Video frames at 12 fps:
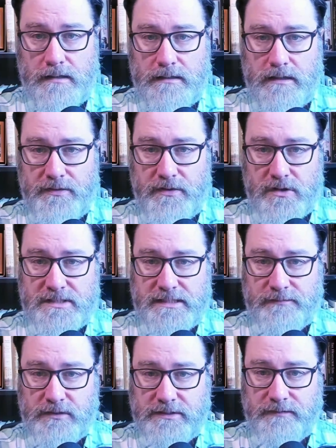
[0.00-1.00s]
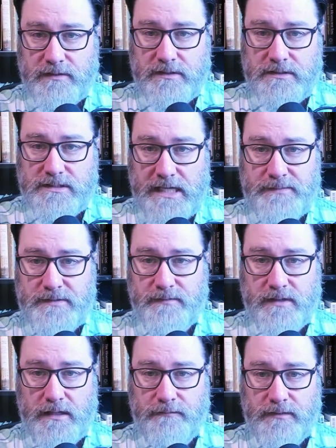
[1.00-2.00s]
Now, there are several different types of
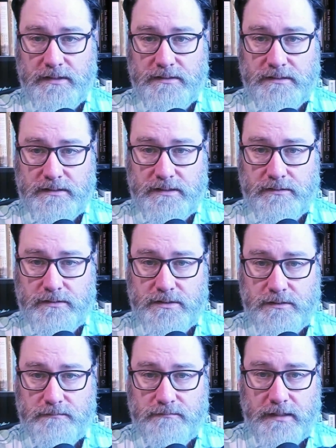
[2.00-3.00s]
conflict in literature,